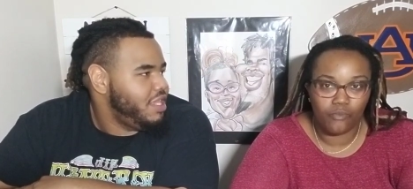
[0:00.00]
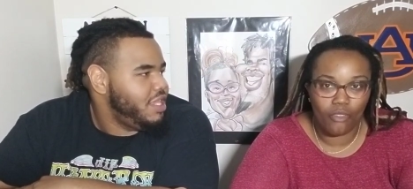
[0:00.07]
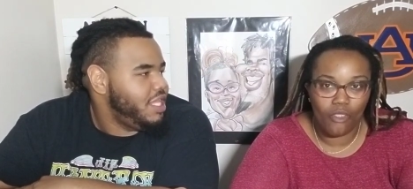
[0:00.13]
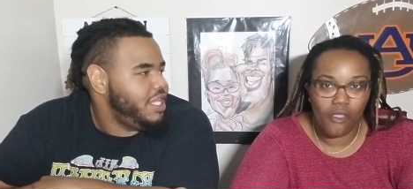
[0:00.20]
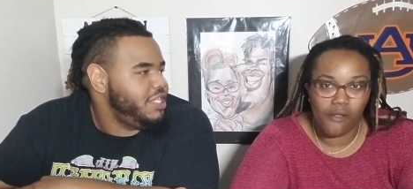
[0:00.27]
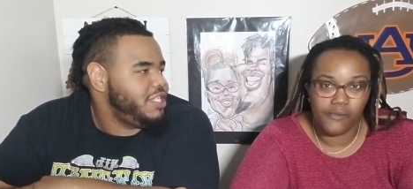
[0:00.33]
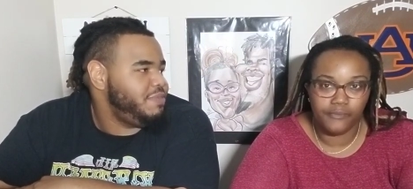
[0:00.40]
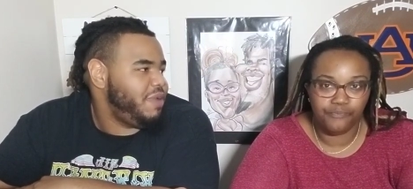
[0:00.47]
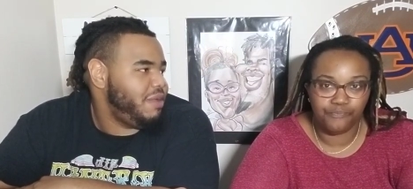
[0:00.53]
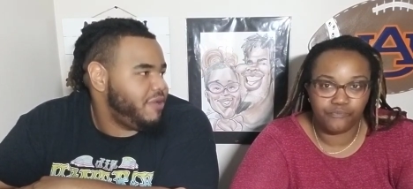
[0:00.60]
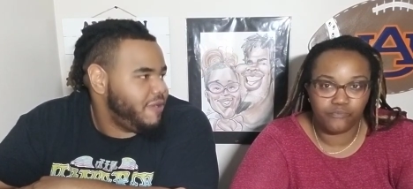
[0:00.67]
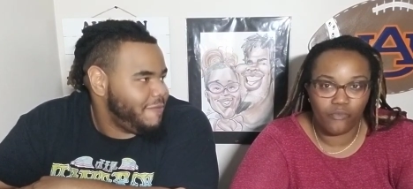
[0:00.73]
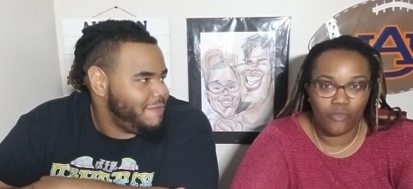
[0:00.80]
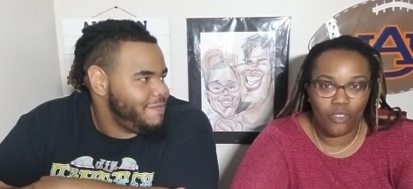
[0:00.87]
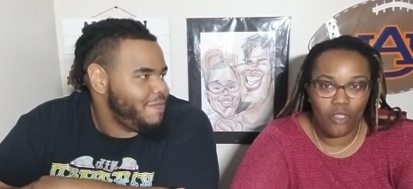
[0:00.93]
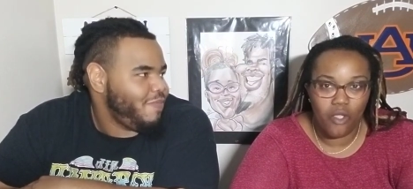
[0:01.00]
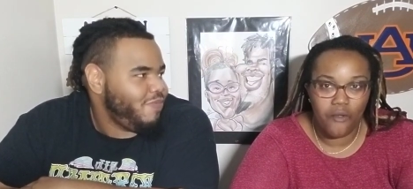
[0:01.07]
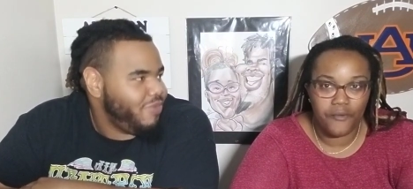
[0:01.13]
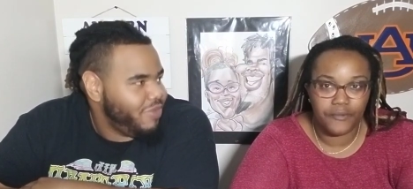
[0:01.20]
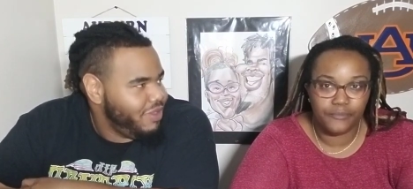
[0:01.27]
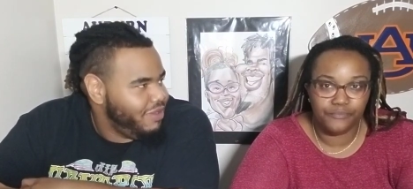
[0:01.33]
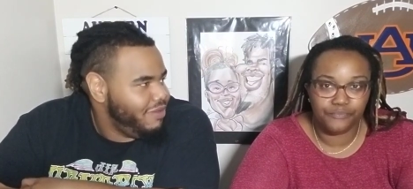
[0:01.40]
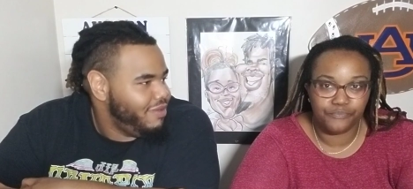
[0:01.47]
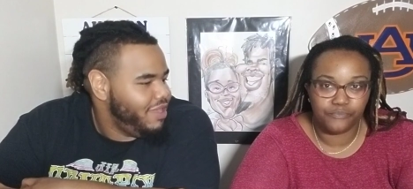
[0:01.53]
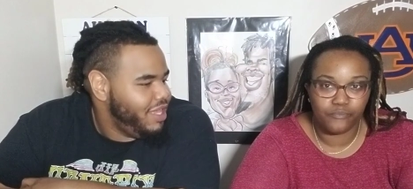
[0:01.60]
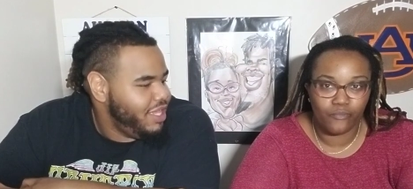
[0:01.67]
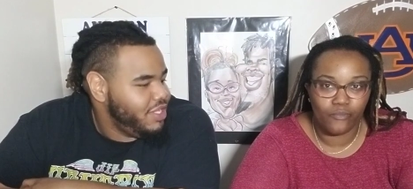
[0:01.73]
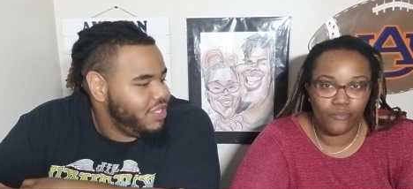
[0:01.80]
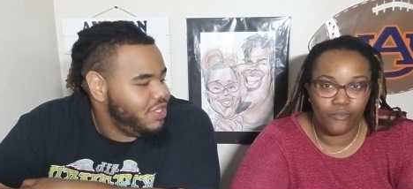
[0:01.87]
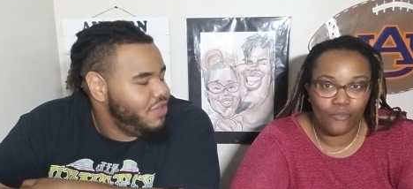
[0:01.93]
Speaker 1: Delicious pepper.
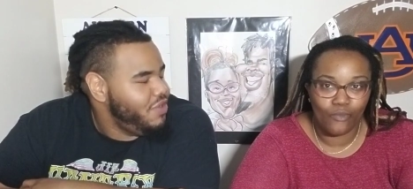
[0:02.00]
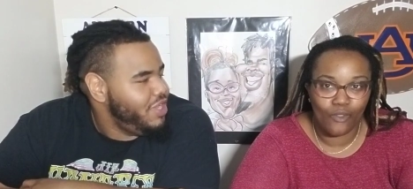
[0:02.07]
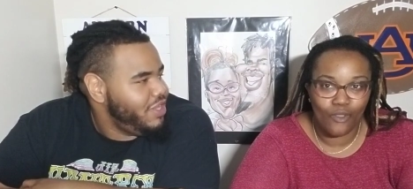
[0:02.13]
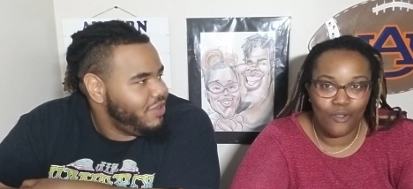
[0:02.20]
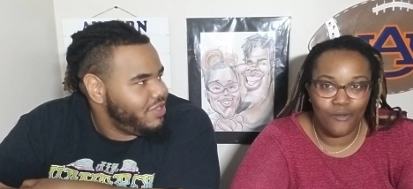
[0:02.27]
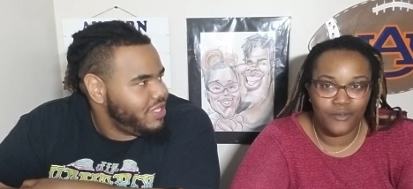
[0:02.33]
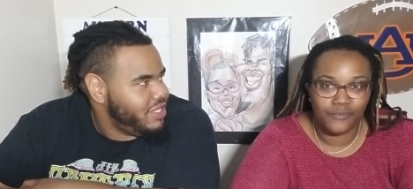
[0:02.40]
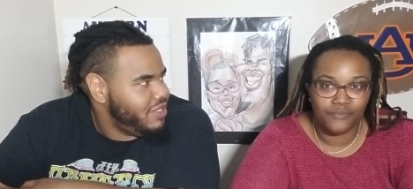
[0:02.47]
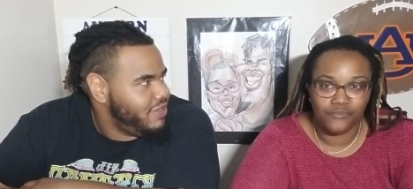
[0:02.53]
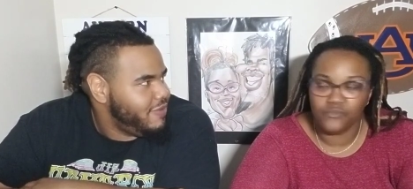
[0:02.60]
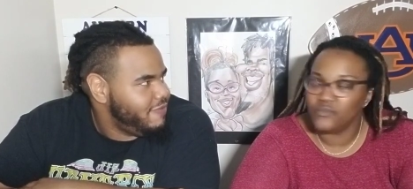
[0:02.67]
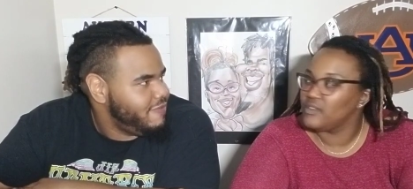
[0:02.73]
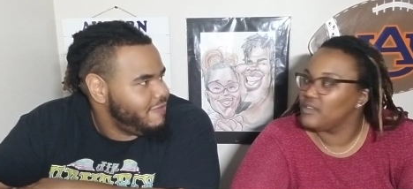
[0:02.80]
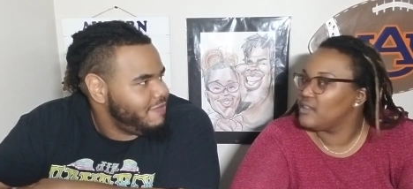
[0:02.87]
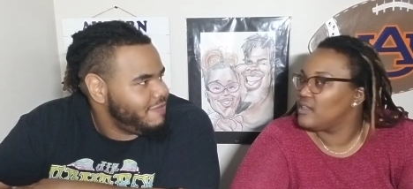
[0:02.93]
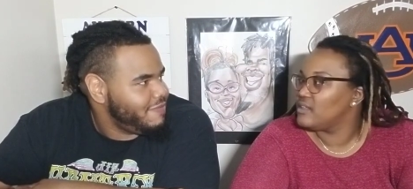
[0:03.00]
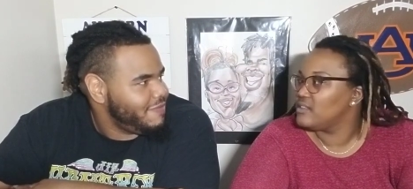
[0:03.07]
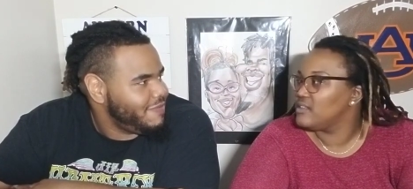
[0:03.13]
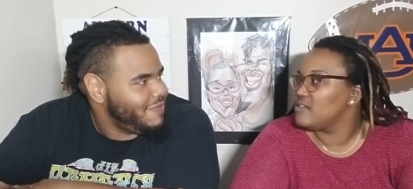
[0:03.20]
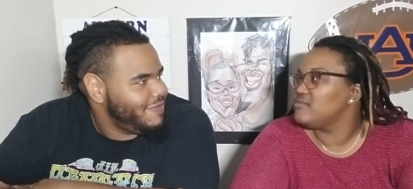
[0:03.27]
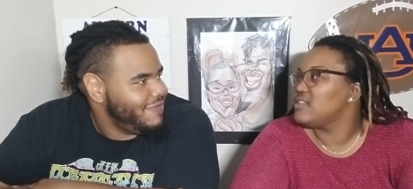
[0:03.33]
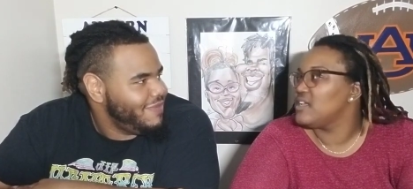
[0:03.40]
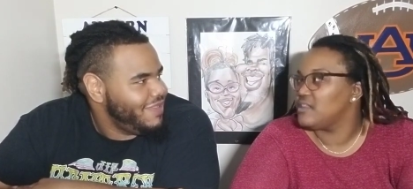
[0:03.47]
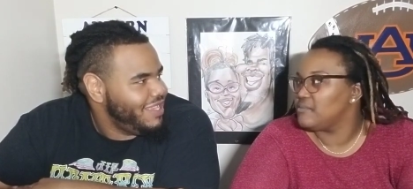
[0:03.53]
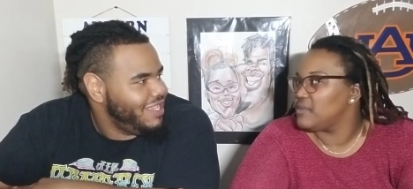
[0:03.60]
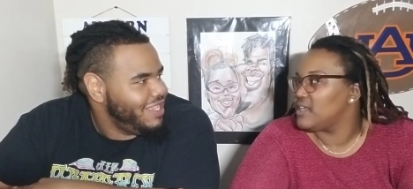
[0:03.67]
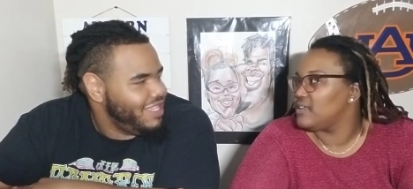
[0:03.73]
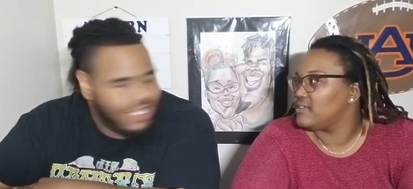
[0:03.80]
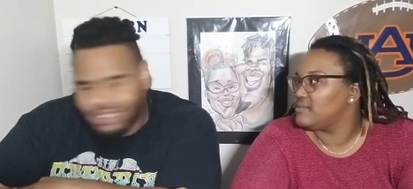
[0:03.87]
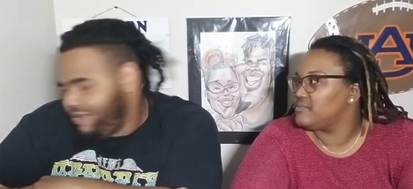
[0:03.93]
Enjoy yourself.
Speaker 2: Don't talk to
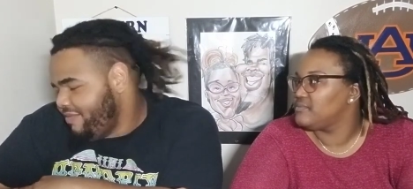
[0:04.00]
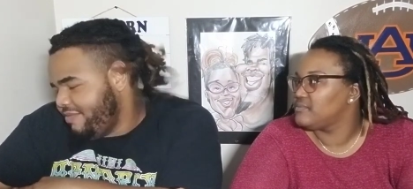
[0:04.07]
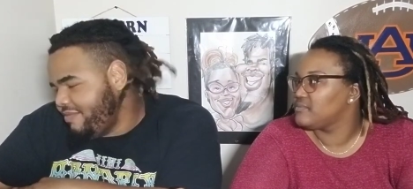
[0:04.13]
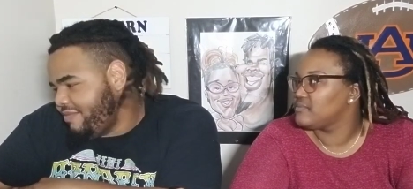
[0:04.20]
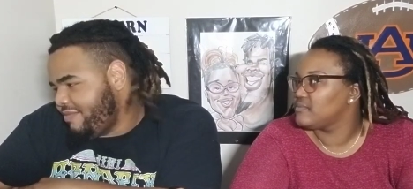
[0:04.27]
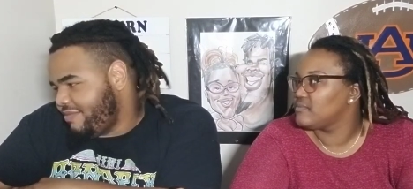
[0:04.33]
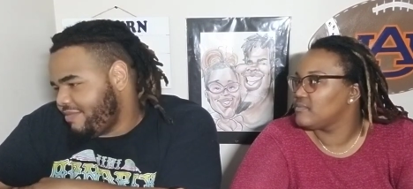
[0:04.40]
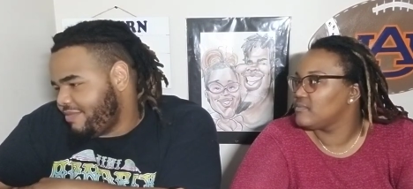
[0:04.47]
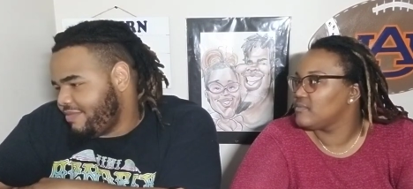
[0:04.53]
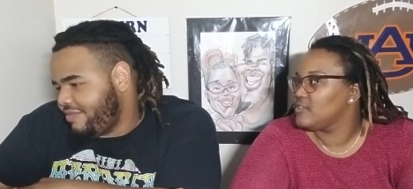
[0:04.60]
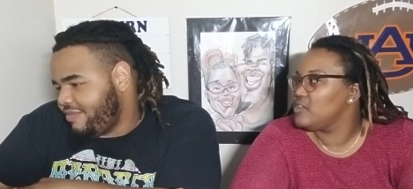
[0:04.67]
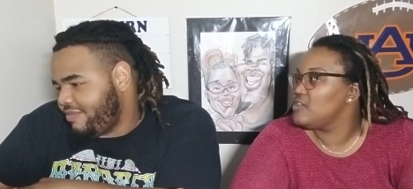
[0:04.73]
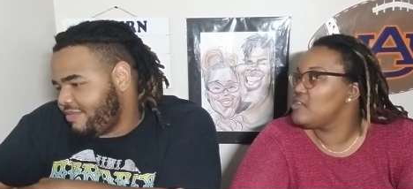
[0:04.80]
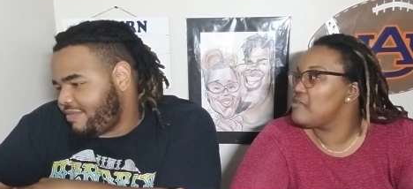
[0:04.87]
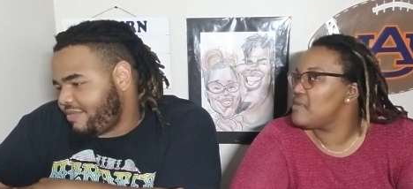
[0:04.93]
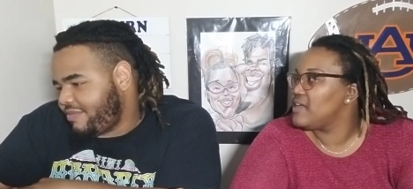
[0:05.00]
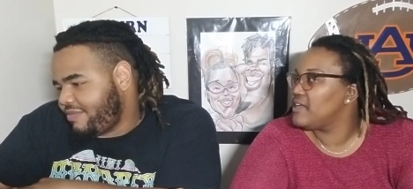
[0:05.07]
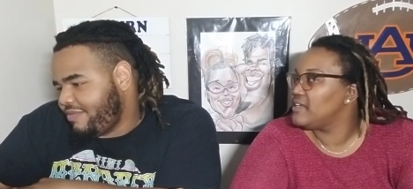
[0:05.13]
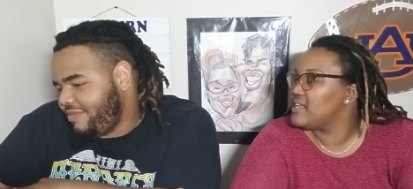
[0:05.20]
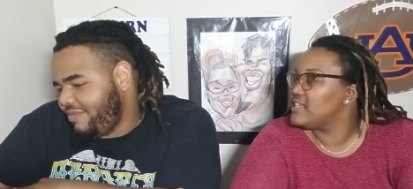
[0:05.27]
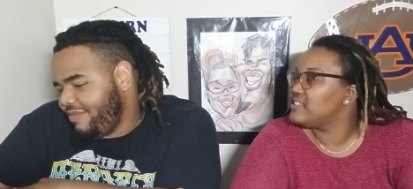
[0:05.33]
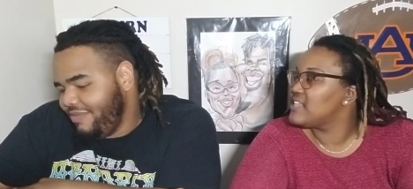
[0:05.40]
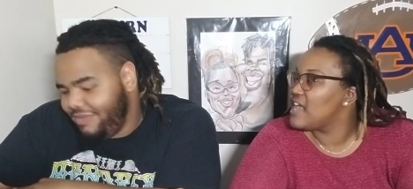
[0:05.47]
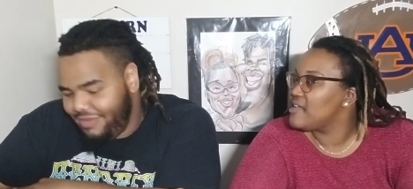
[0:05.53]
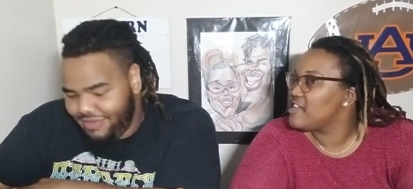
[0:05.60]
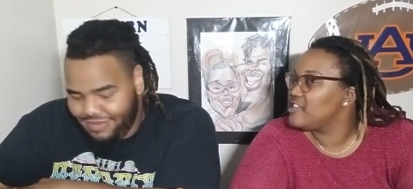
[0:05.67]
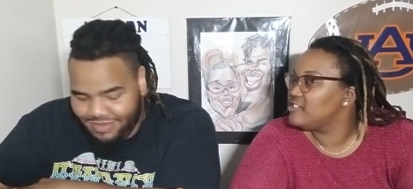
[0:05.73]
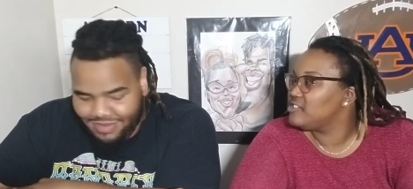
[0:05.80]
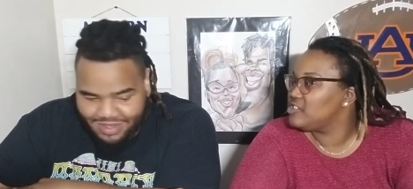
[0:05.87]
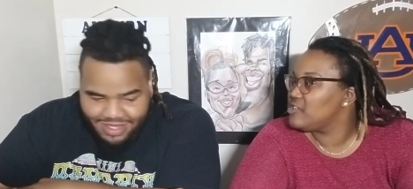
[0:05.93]
me. You know what? That
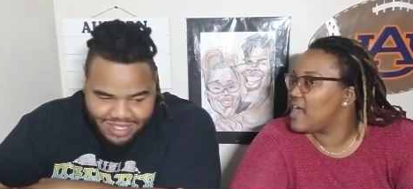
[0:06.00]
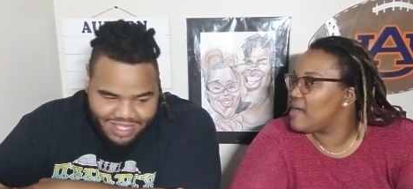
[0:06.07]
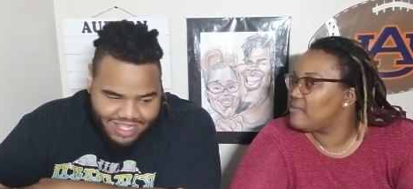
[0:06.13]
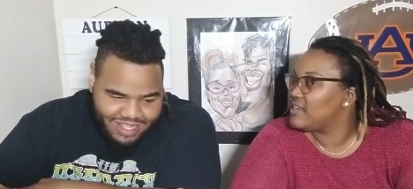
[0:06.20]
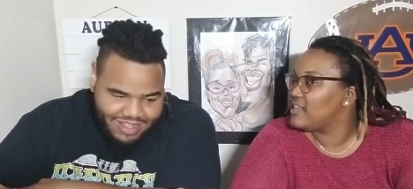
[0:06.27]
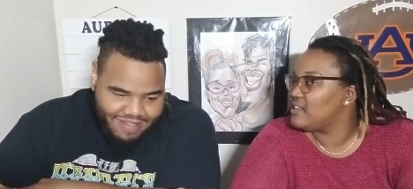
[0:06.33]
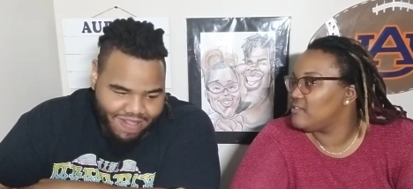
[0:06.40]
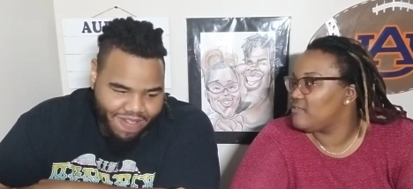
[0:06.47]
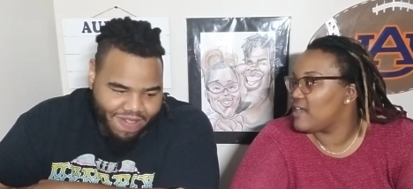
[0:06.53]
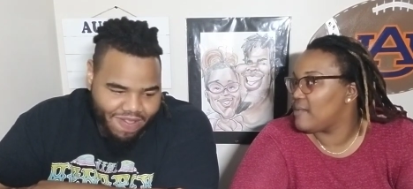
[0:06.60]
same energy you had when the little